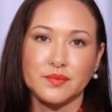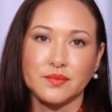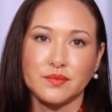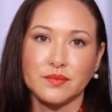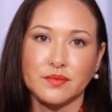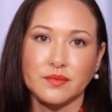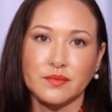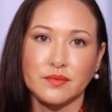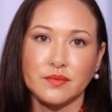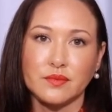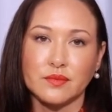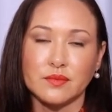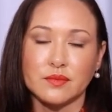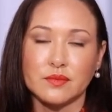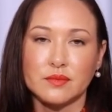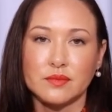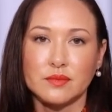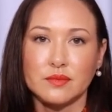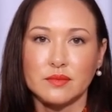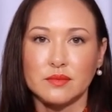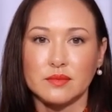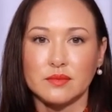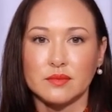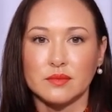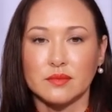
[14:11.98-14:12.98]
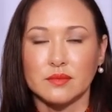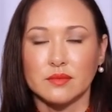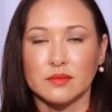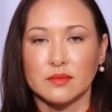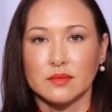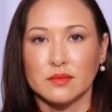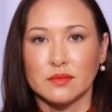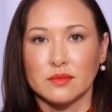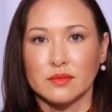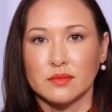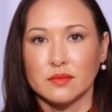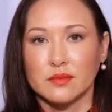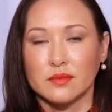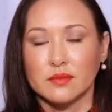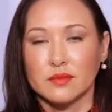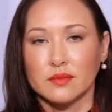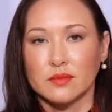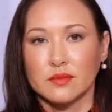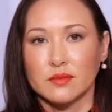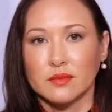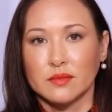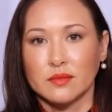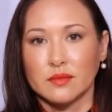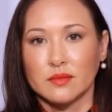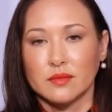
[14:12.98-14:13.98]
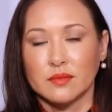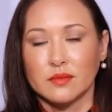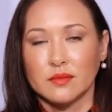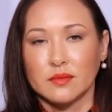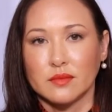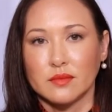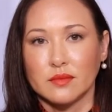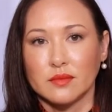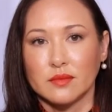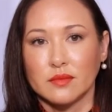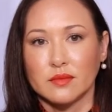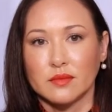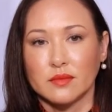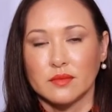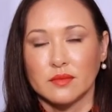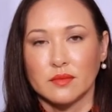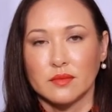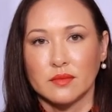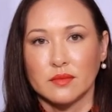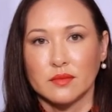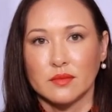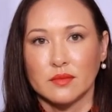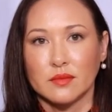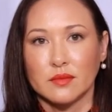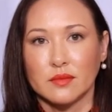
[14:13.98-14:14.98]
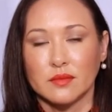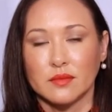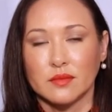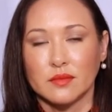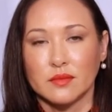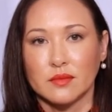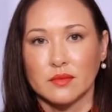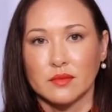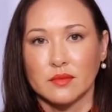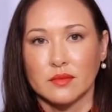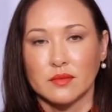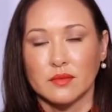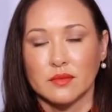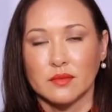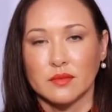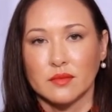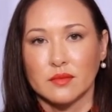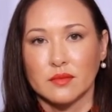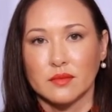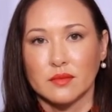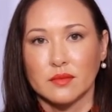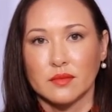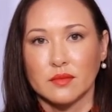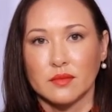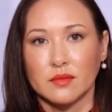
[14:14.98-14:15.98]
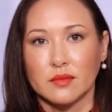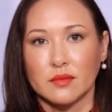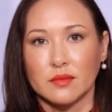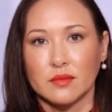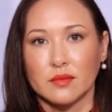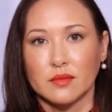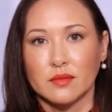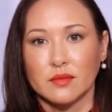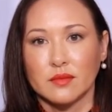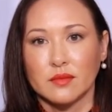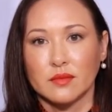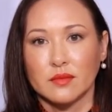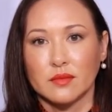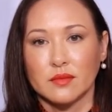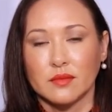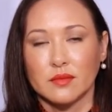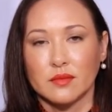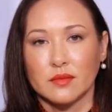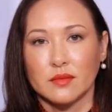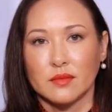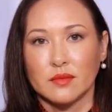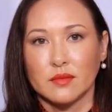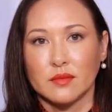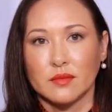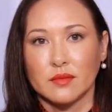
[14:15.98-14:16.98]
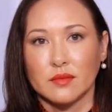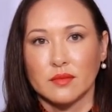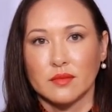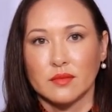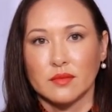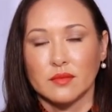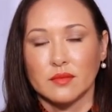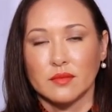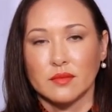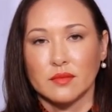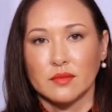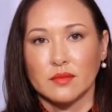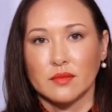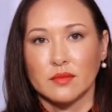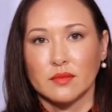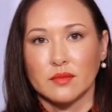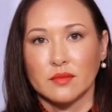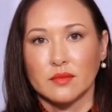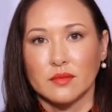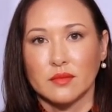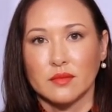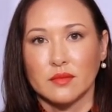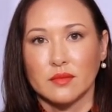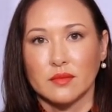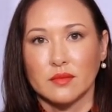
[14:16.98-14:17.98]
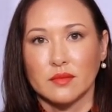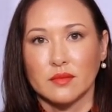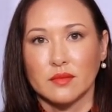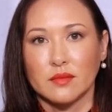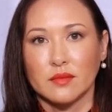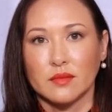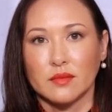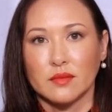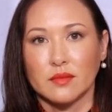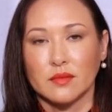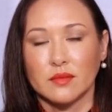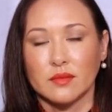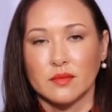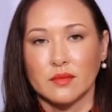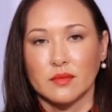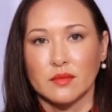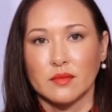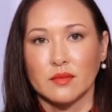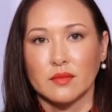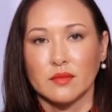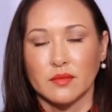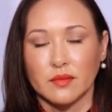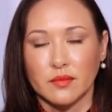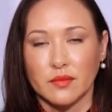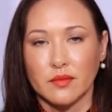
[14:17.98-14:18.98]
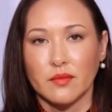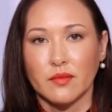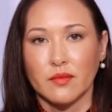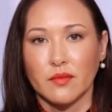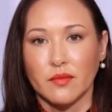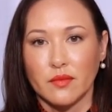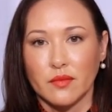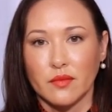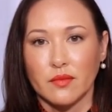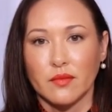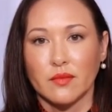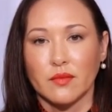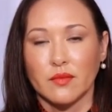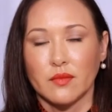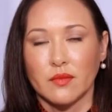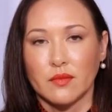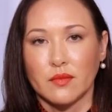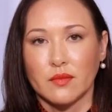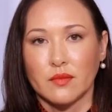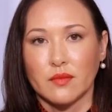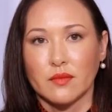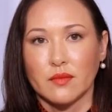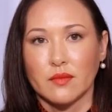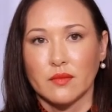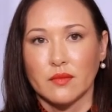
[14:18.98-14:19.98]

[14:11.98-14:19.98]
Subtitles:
The person shown says nothing.